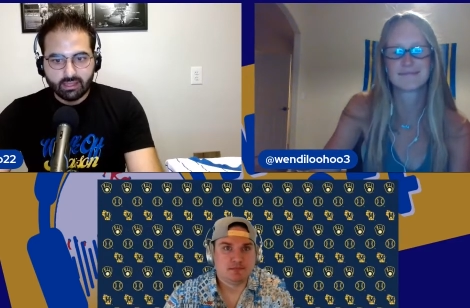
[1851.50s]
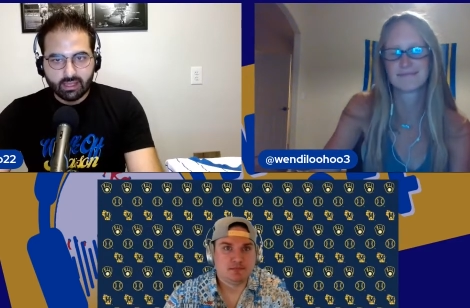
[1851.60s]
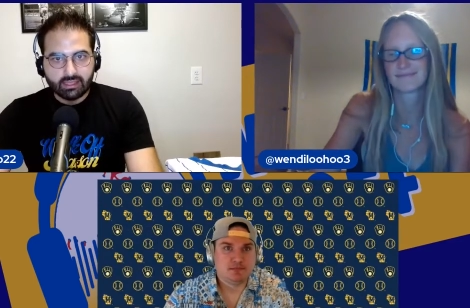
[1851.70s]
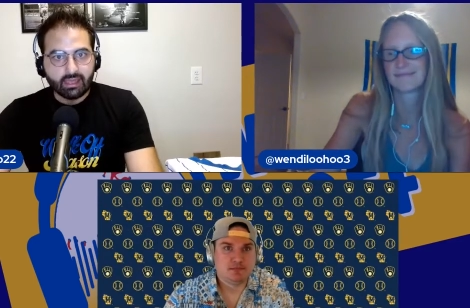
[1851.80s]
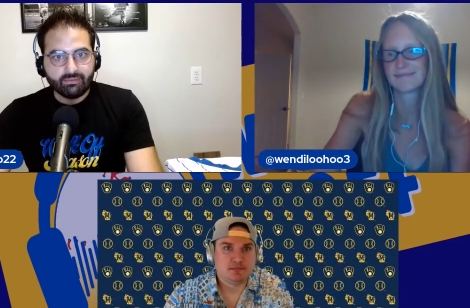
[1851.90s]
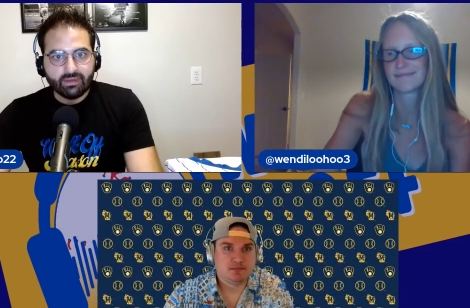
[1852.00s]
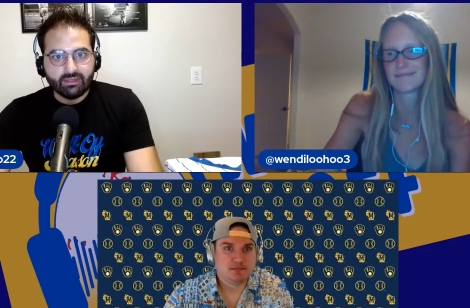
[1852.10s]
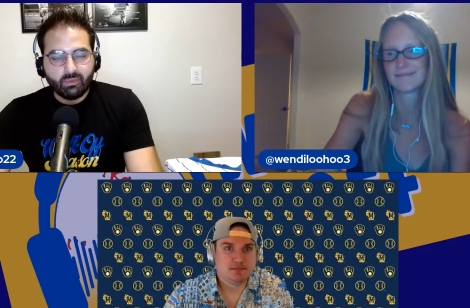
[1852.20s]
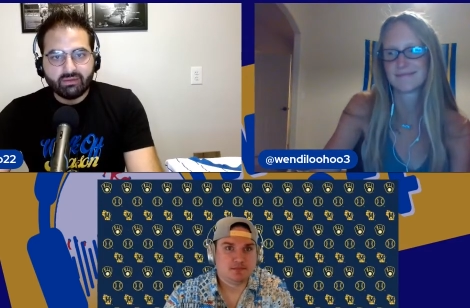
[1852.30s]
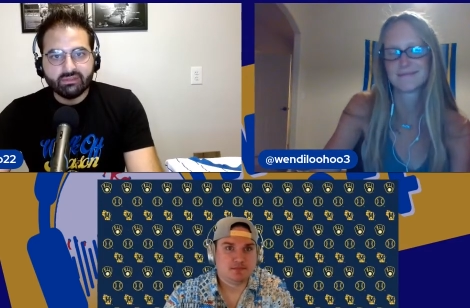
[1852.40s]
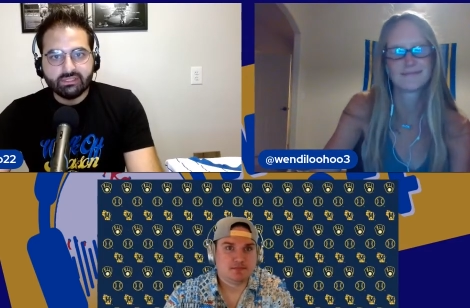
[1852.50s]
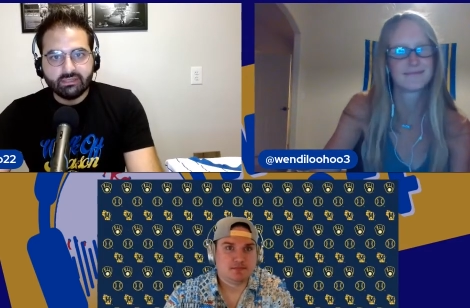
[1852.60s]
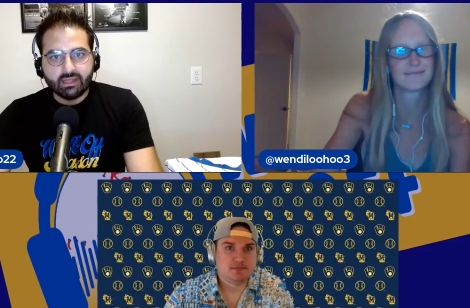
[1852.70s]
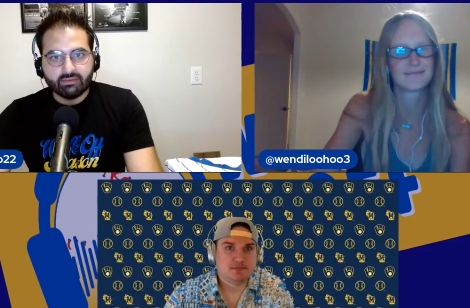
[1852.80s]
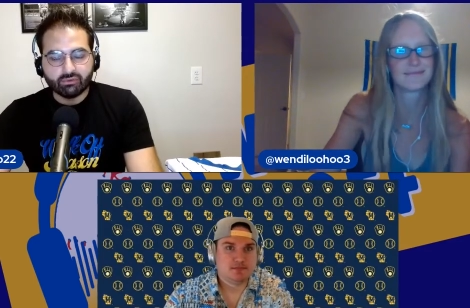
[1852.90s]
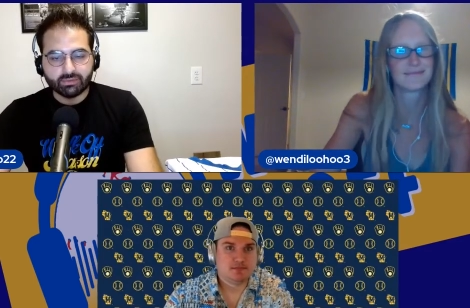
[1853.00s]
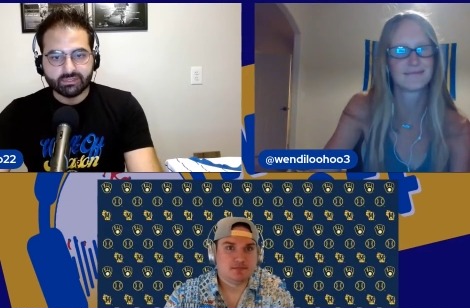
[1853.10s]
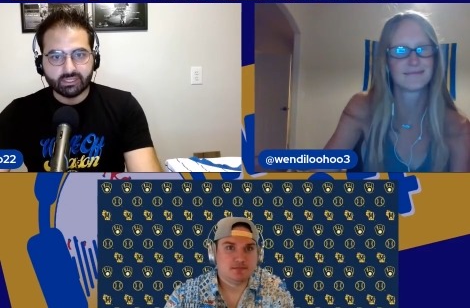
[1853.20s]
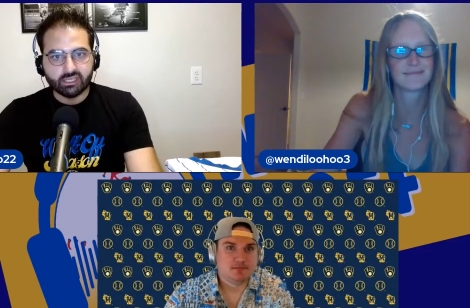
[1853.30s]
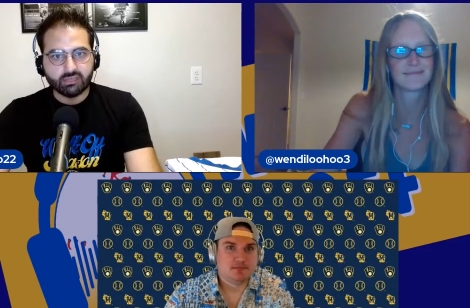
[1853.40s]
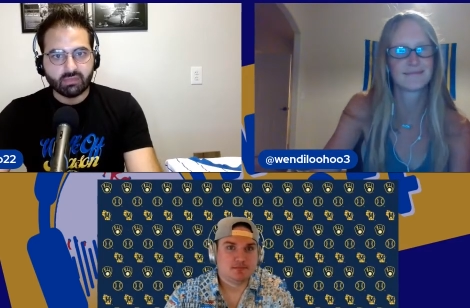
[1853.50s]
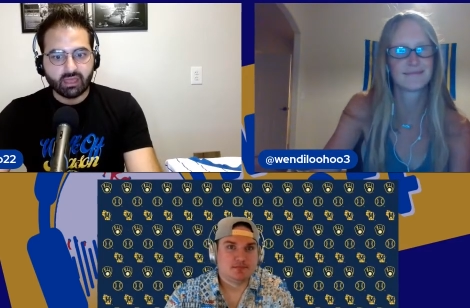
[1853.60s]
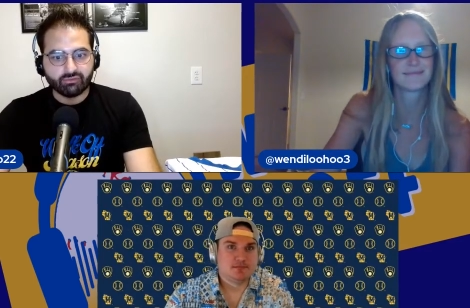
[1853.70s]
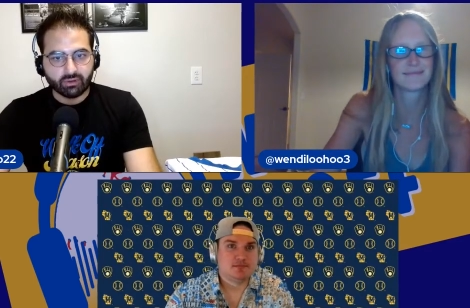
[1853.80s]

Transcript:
Speaker 1: yeah, I feel like we haven't seen that from this team ever.